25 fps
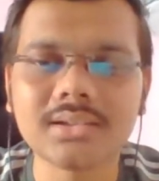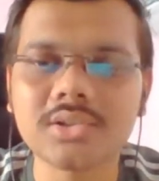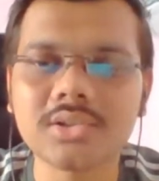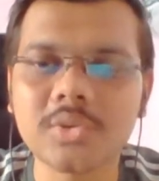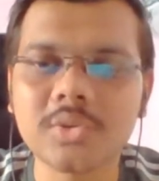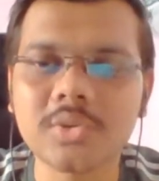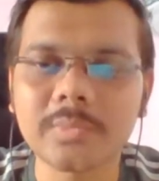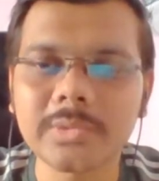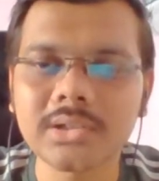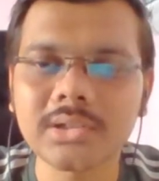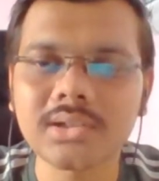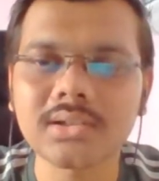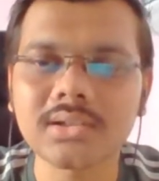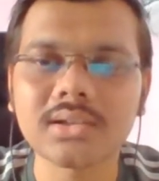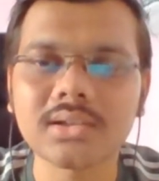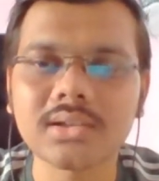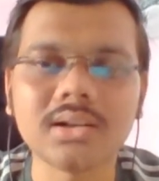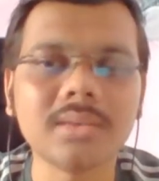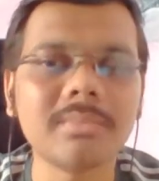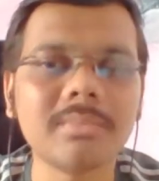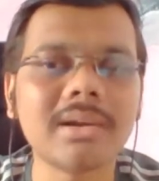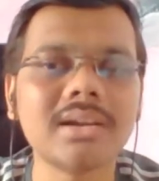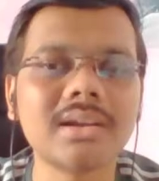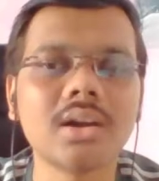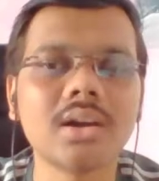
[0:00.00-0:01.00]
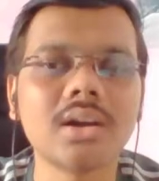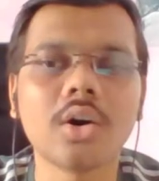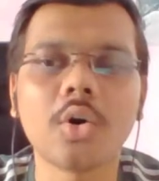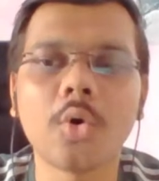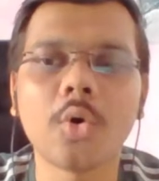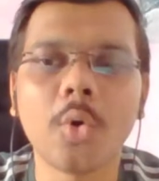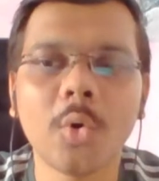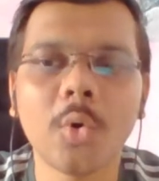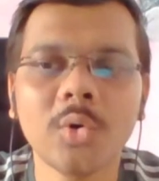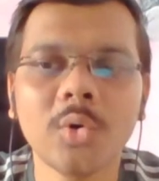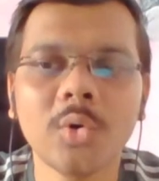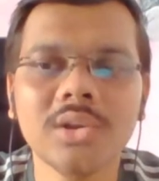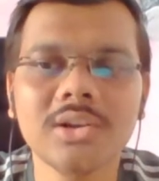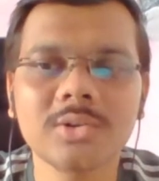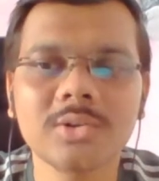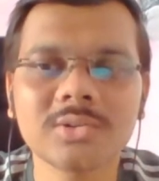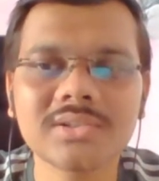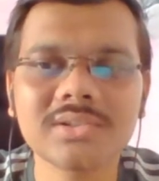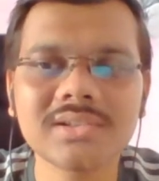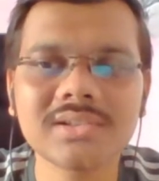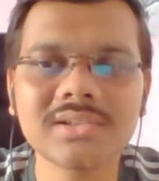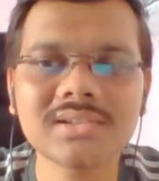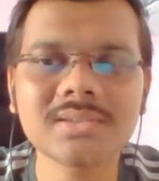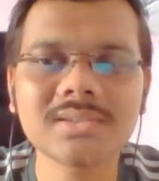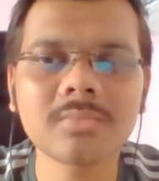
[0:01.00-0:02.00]
Jupyter Hub, and a whole
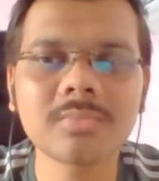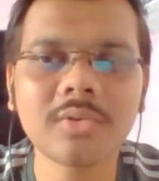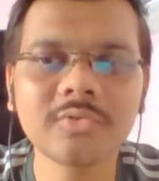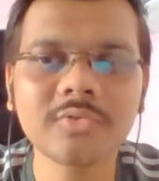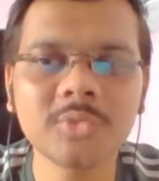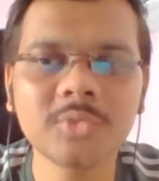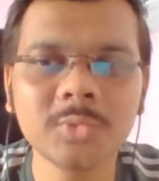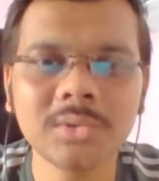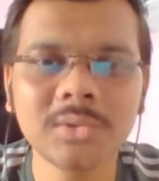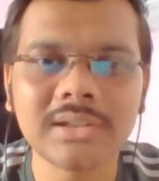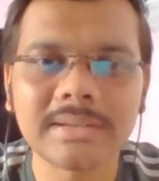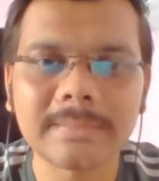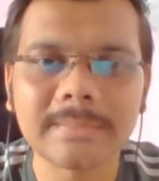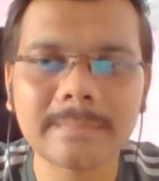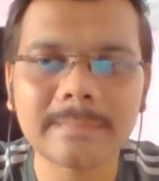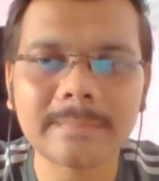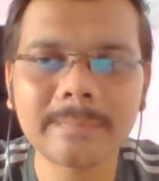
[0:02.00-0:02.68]
ecosystem of tooling.